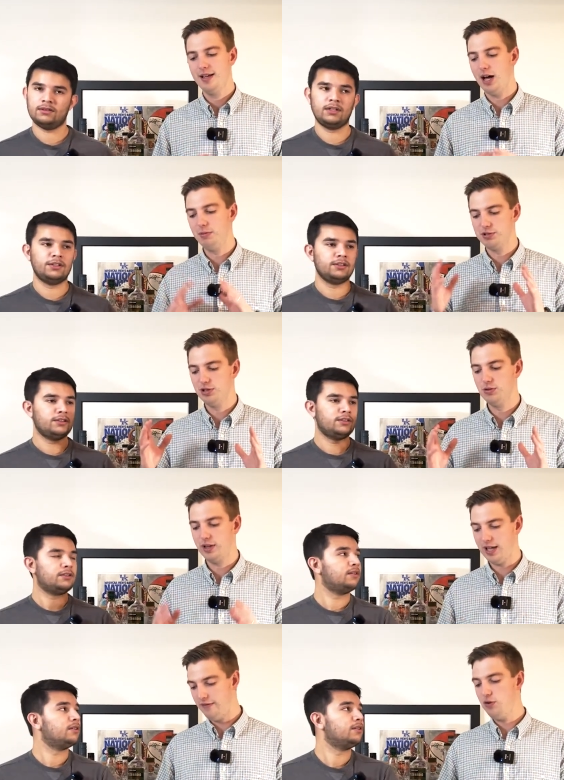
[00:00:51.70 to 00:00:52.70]
Speaker 1: up to.
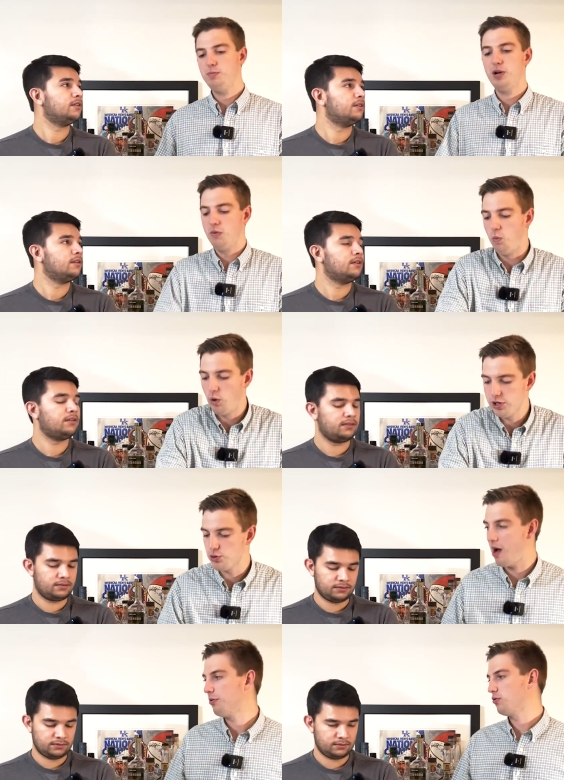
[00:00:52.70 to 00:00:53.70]
Like if you put one
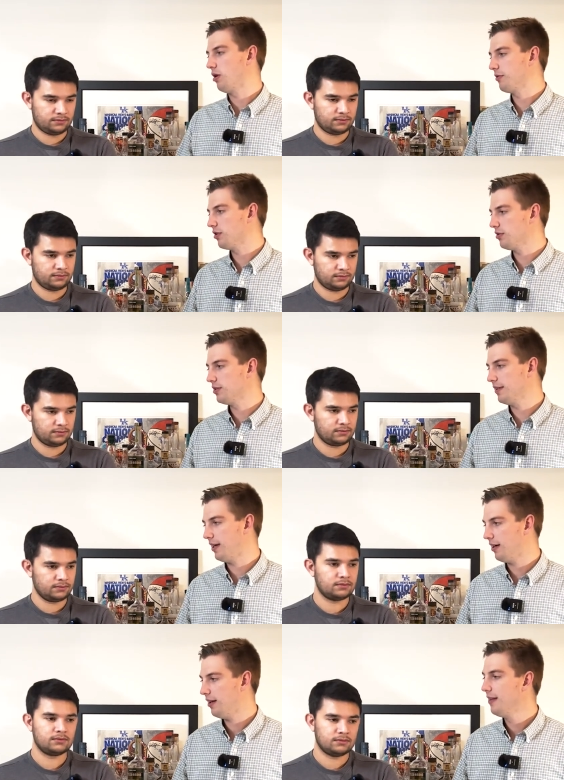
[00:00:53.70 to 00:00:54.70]
drop of twelve year old in
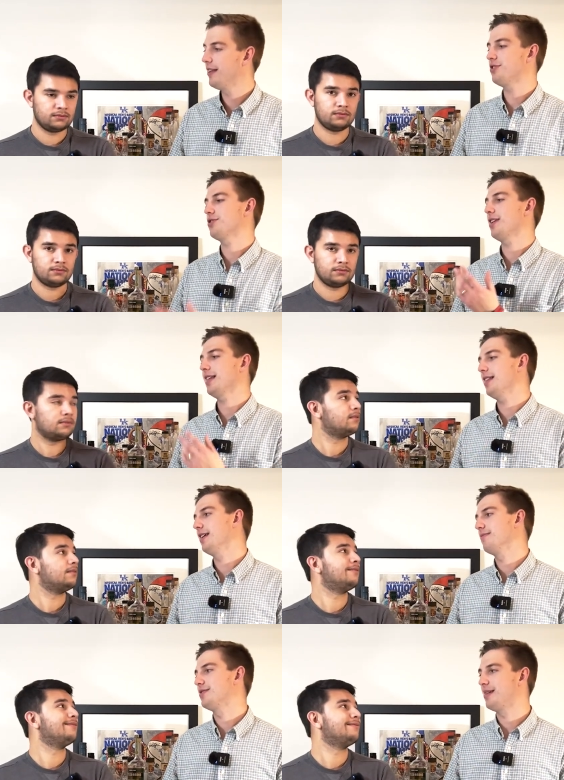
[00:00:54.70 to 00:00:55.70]
there, that's just like
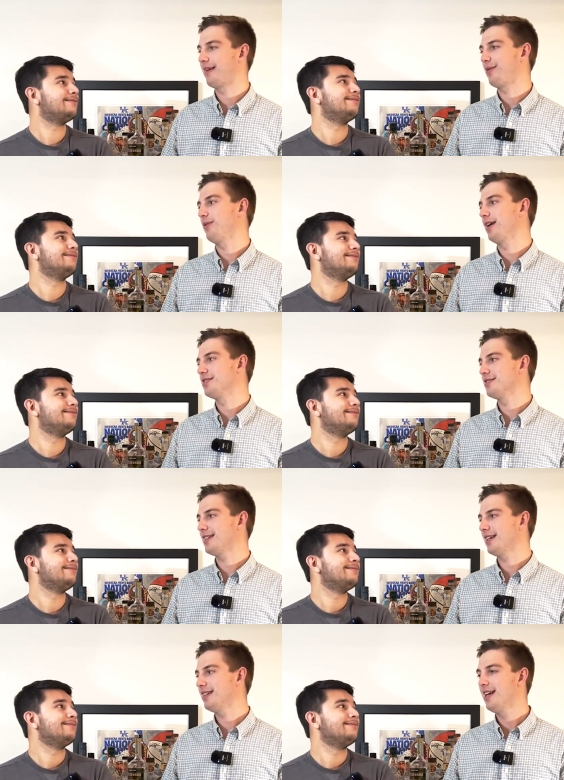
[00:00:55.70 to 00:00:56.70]
the seventy-three Legends
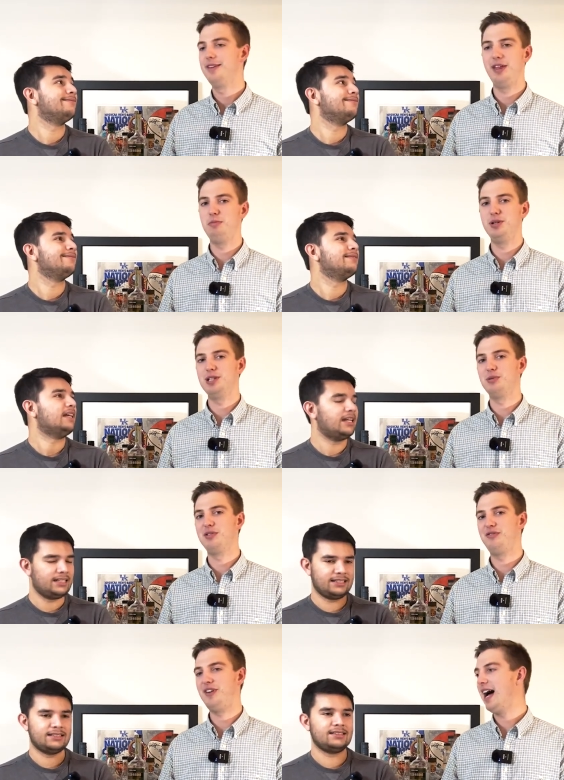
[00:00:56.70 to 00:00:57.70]
thing. They blended it with
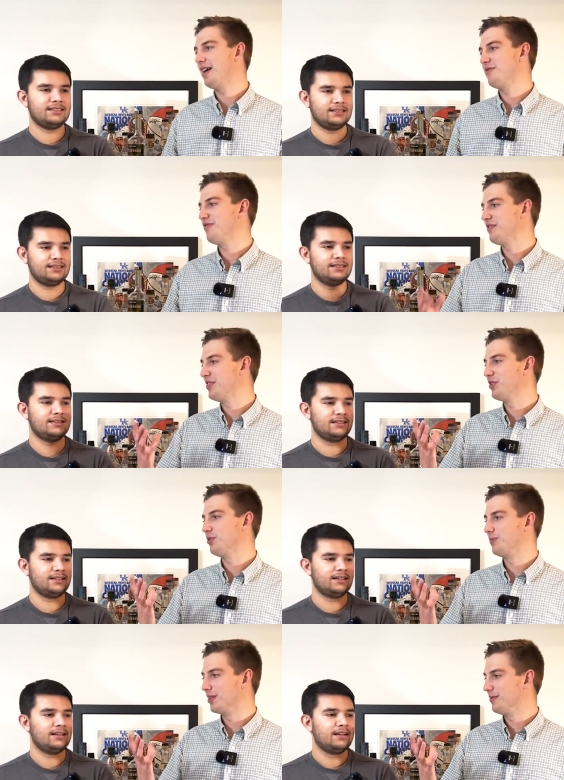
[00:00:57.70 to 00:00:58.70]
five and fifty year
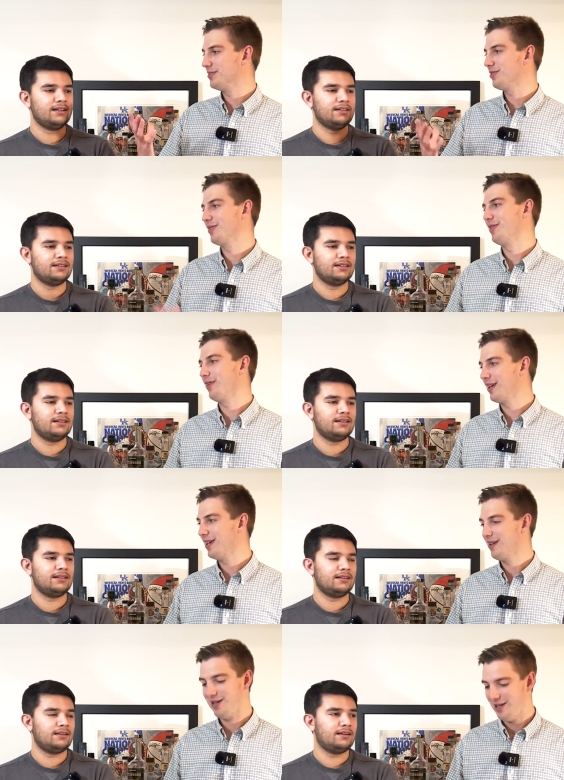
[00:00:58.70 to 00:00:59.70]
old bourbon. So, and they're like,
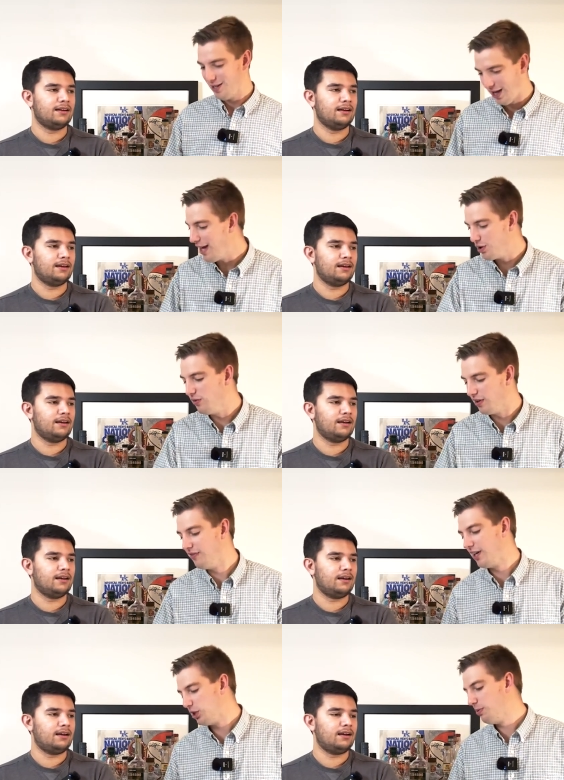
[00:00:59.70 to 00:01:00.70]
I know for a
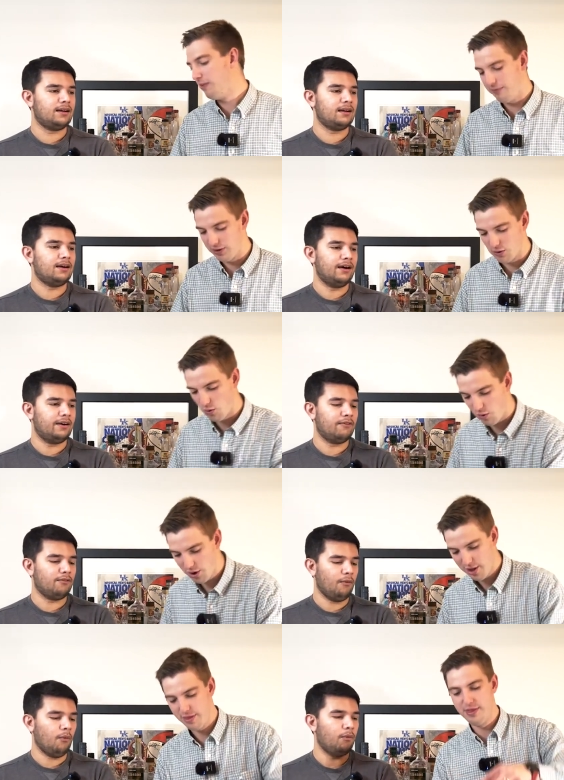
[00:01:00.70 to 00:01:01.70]
fact you put maybe like
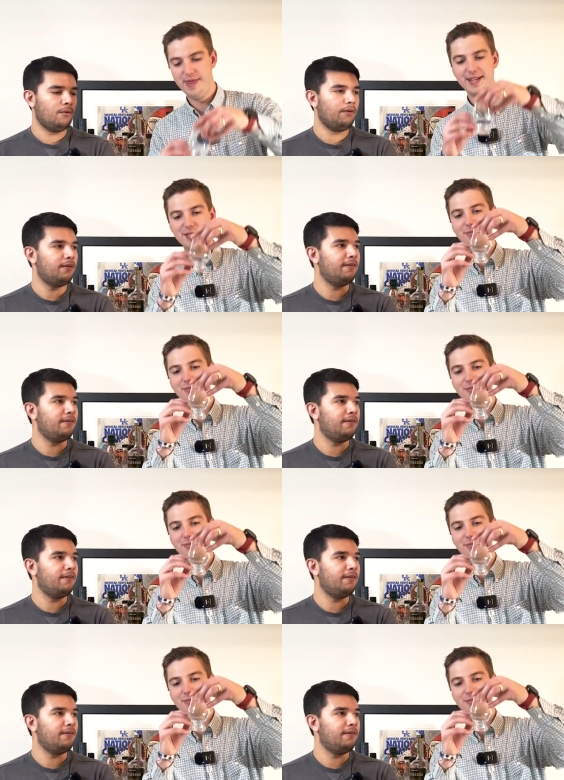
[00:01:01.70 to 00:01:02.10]
this